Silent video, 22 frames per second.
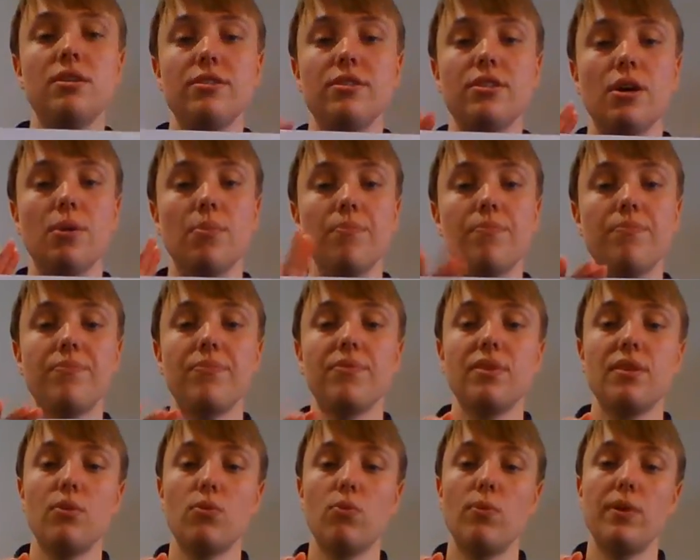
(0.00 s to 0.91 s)
So
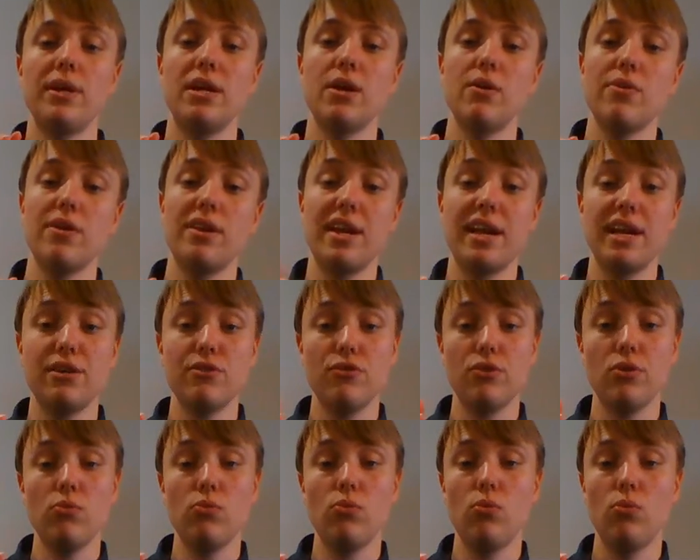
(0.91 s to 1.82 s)
we know that
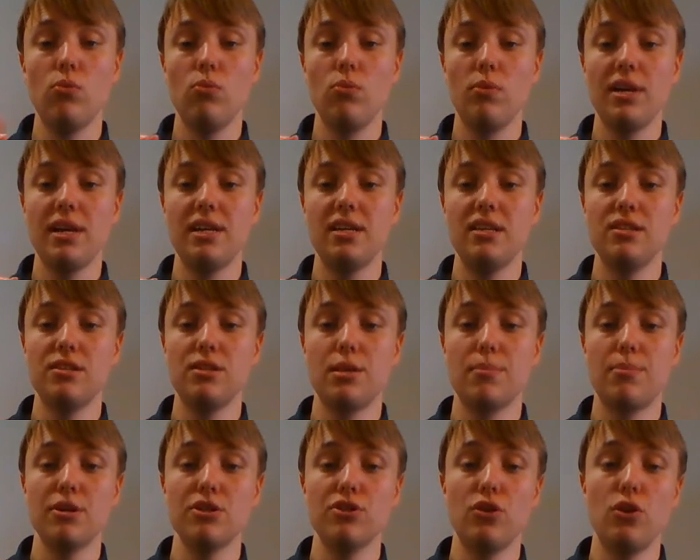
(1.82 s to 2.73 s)
Andrew is
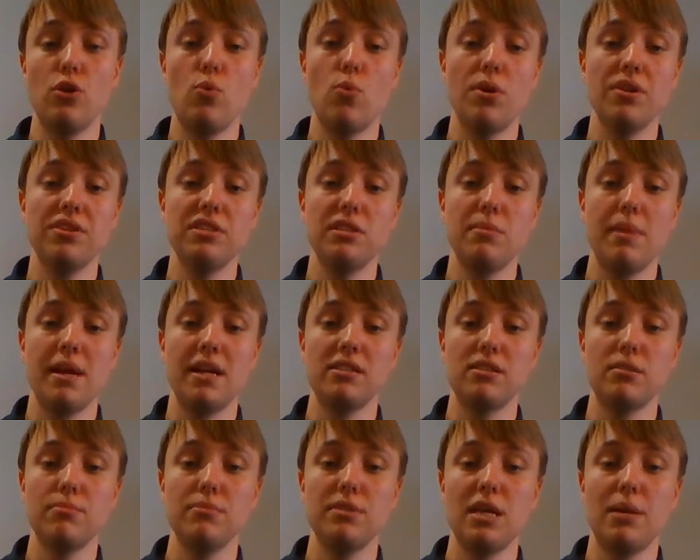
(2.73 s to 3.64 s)
the person who wants to
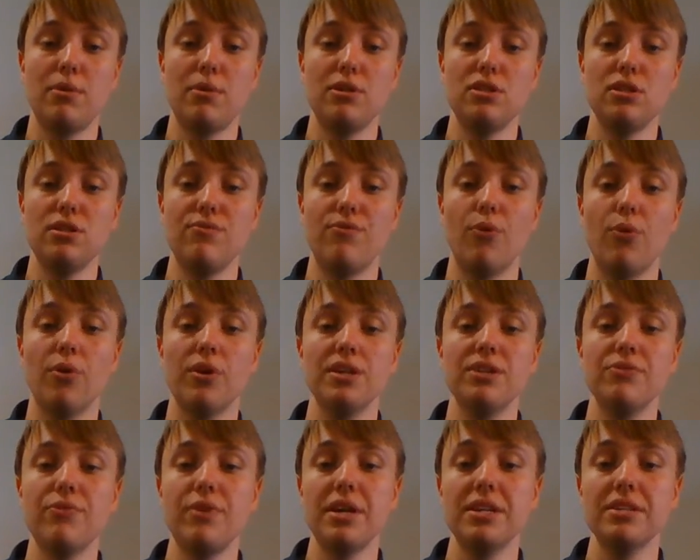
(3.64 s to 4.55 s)
make some sandwiches for
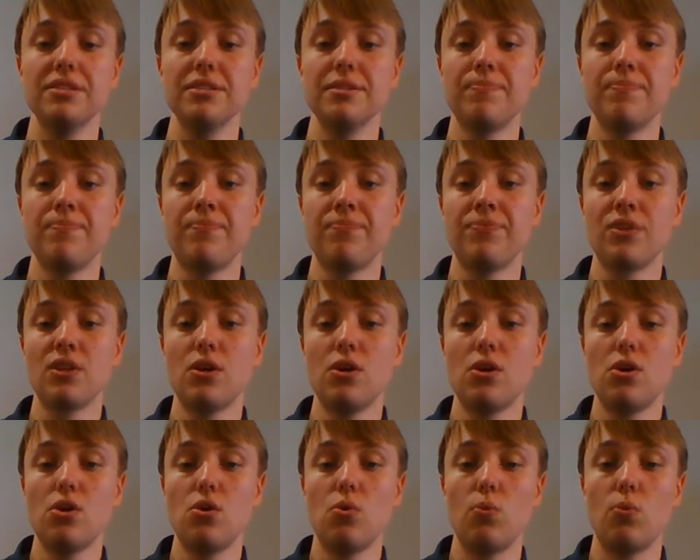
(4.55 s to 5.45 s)
his friends.
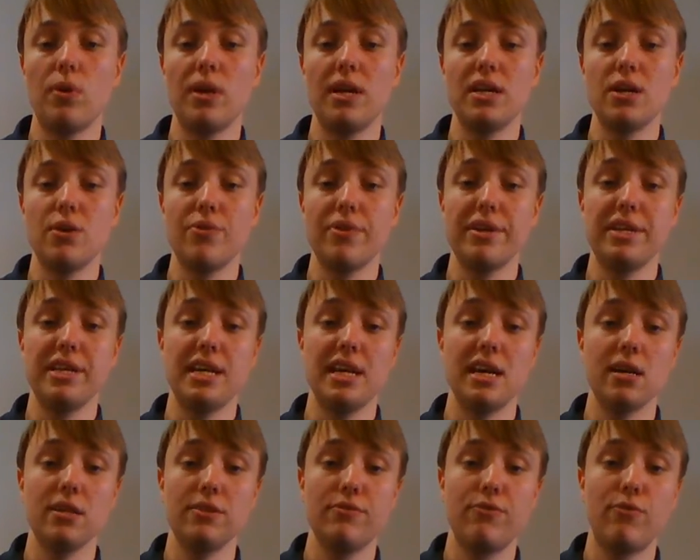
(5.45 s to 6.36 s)
We know that
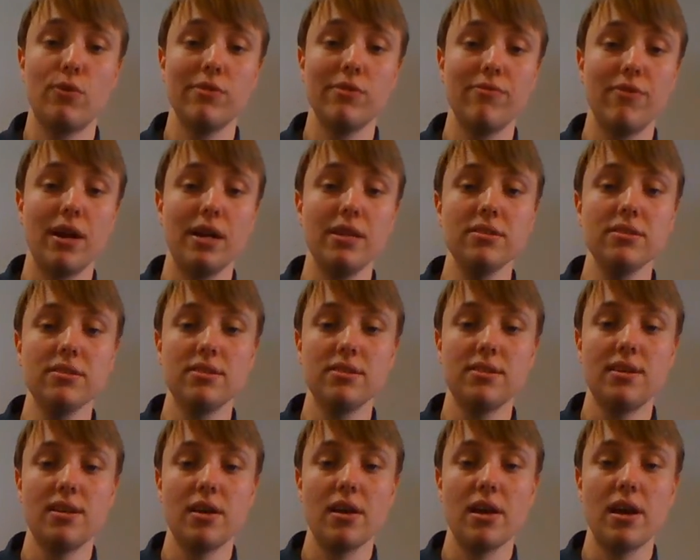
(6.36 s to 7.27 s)
he has four
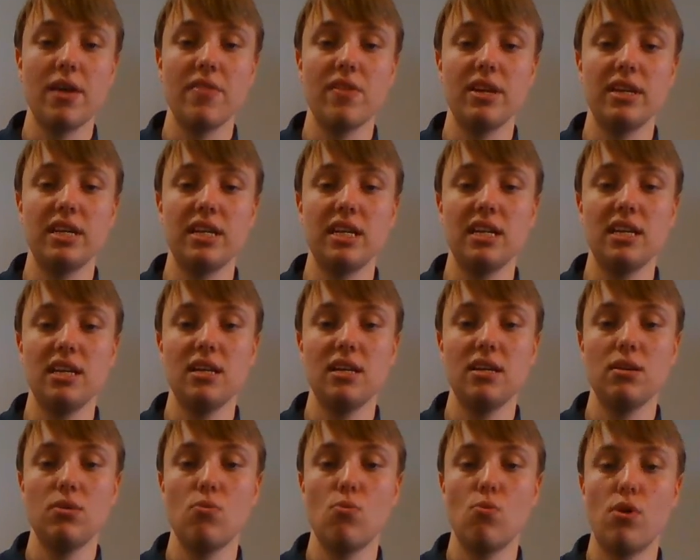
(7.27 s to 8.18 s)
friends and that
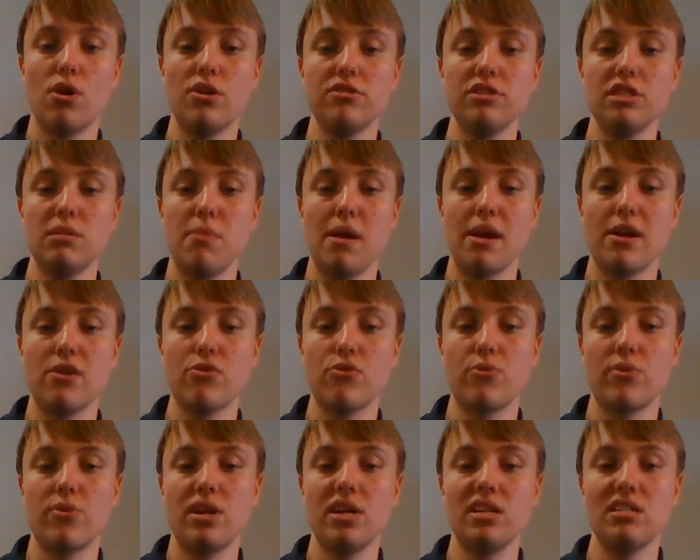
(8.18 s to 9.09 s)
he wants to make
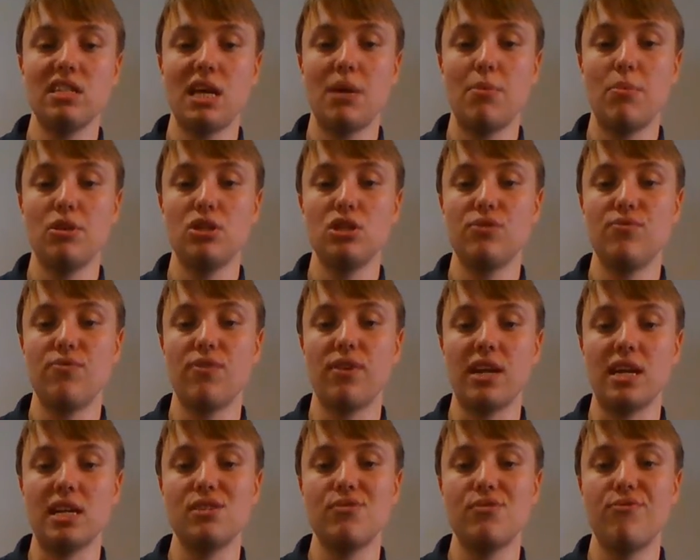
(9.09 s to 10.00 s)
three sandwiches
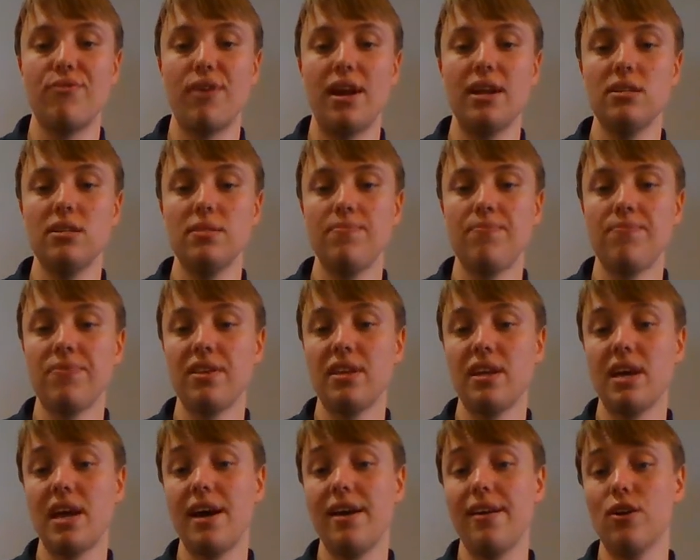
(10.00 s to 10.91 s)
for each friend.
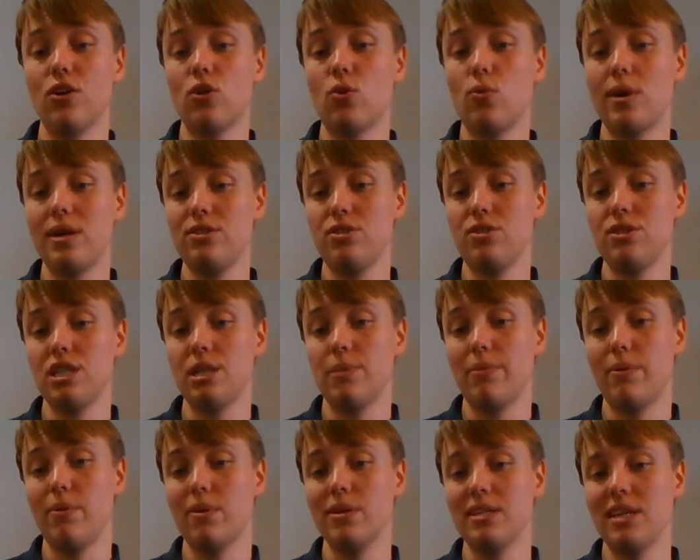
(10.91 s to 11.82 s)
And our question
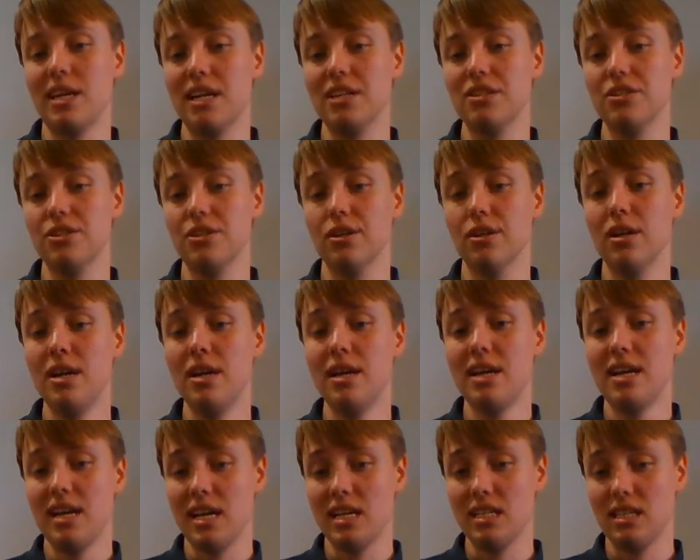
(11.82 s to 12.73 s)
that we want to answer
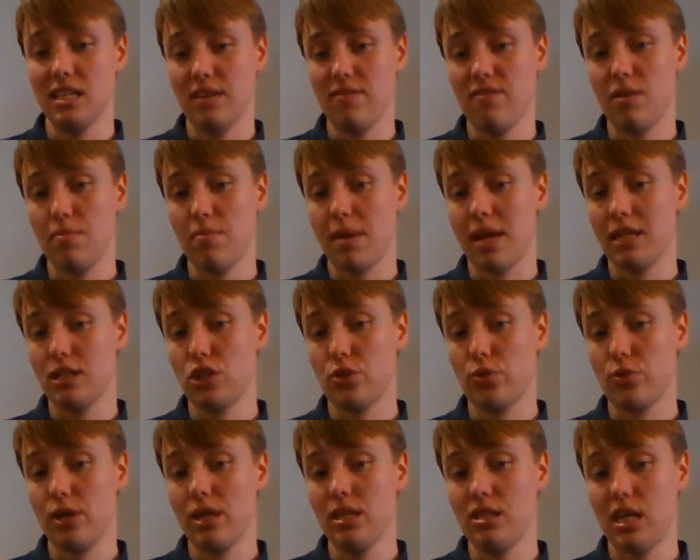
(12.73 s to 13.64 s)
is if he makes
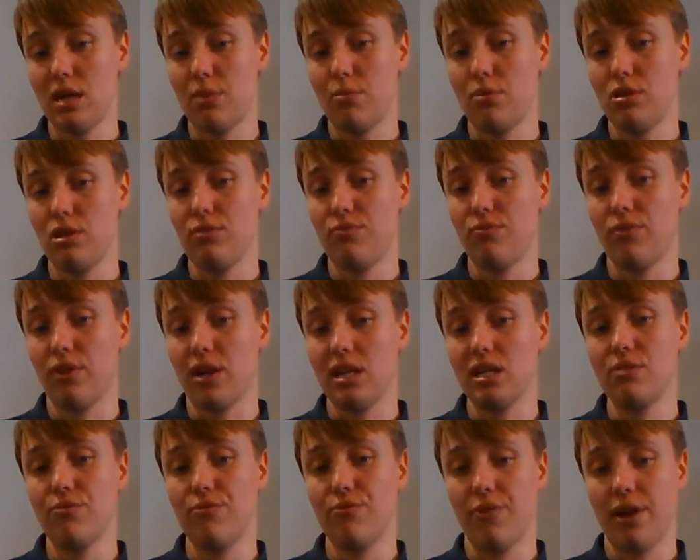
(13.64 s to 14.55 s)
three sandwiches for
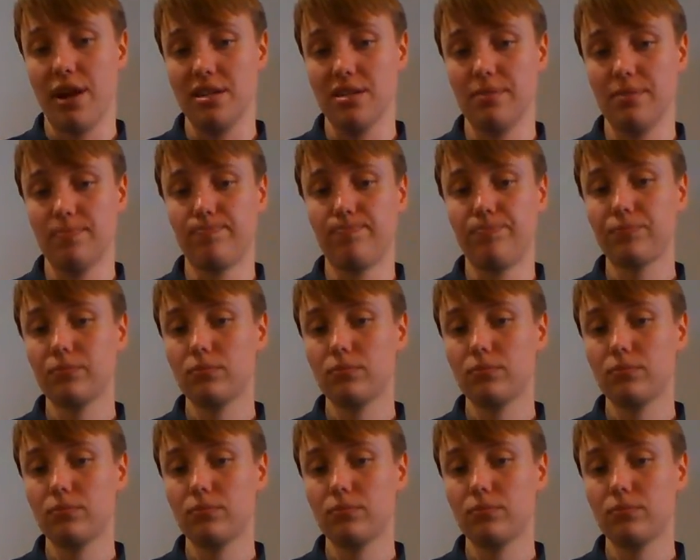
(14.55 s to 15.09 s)
each friend,